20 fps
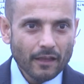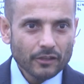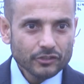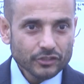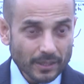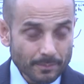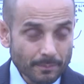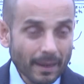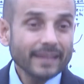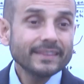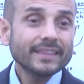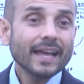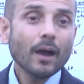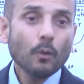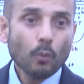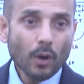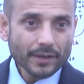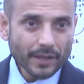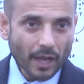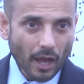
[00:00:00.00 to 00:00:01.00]
So he made
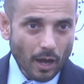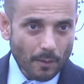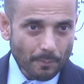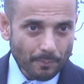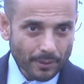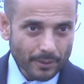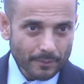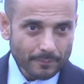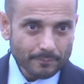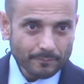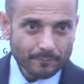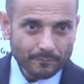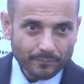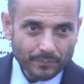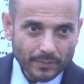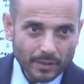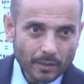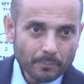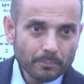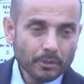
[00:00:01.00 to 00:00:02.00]
that one up
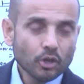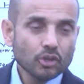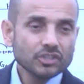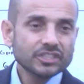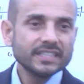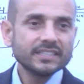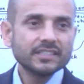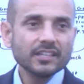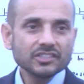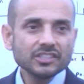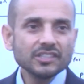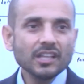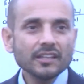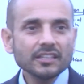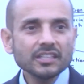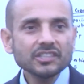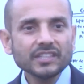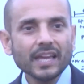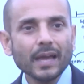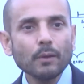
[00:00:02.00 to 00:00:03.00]
because he doesn't
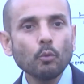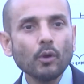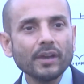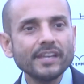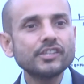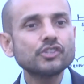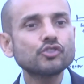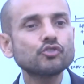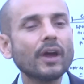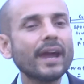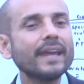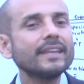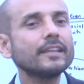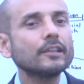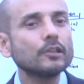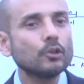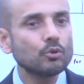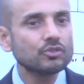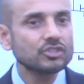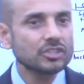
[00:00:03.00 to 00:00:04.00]
understand what his
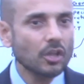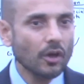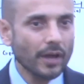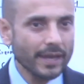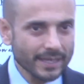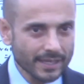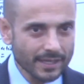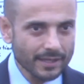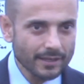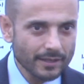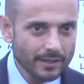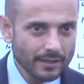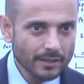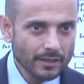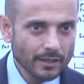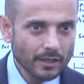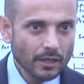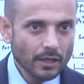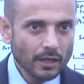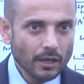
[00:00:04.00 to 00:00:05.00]
training looks like.
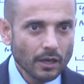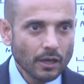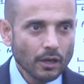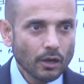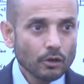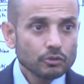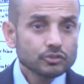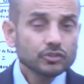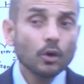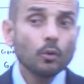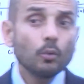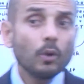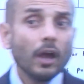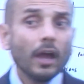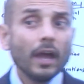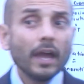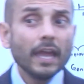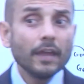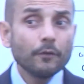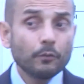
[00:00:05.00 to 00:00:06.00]
So
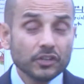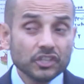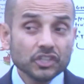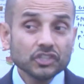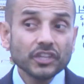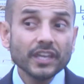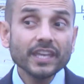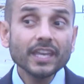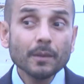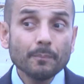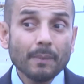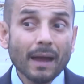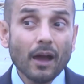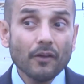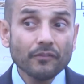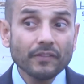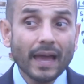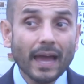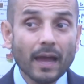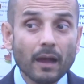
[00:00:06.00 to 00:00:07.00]
if we just think
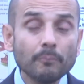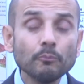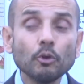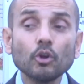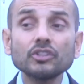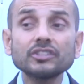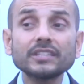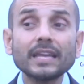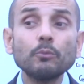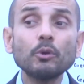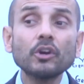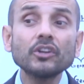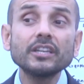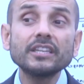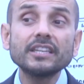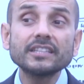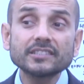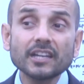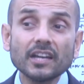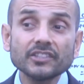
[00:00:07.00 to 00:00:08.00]
about that, I'm not going to say we're going to
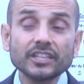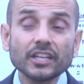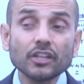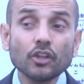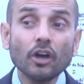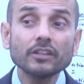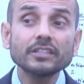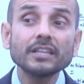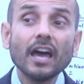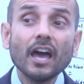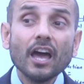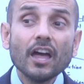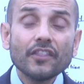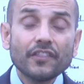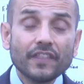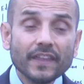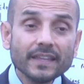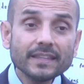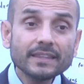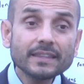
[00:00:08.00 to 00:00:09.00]
discuss in class,
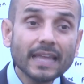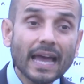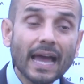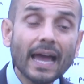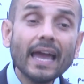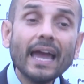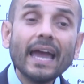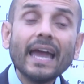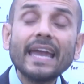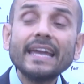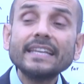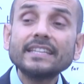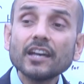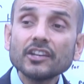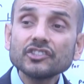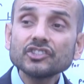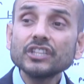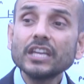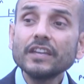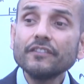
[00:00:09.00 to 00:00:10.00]
think that he
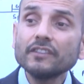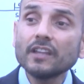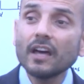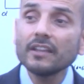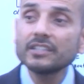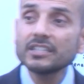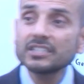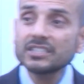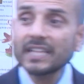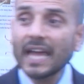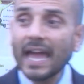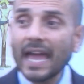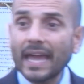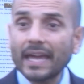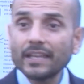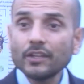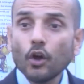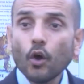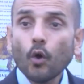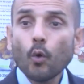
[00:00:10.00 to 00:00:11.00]
doesn't even
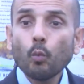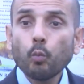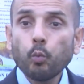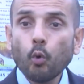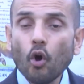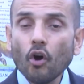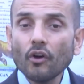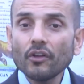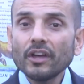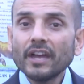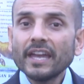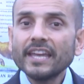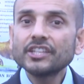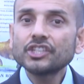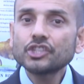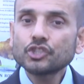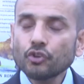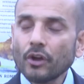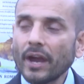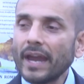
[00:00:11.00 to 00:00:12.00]
understand what
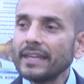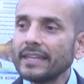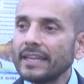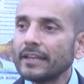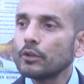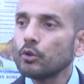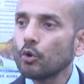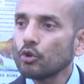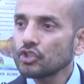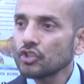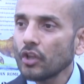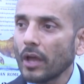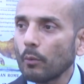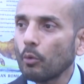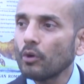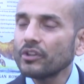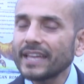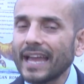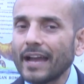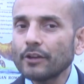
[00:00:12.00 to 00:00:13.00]
his training looks like,
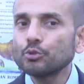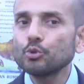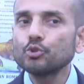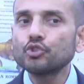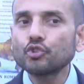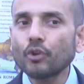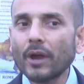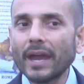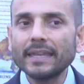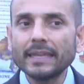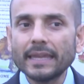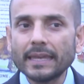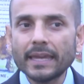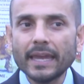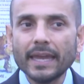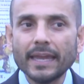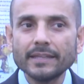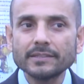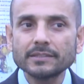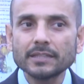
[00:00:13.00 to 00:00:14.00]
what the actual training
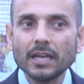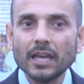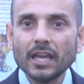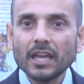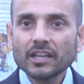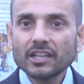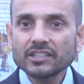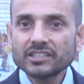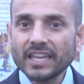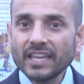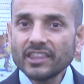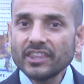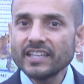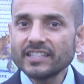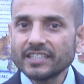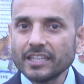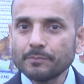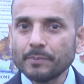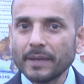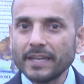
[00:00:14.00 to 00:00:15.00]
is, because he
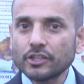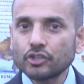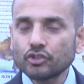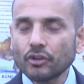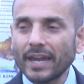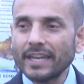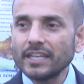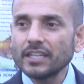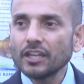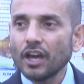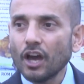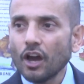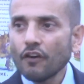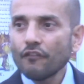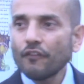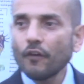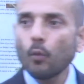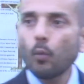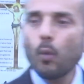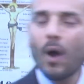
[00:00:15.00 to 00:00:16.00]
thinks he's being trained for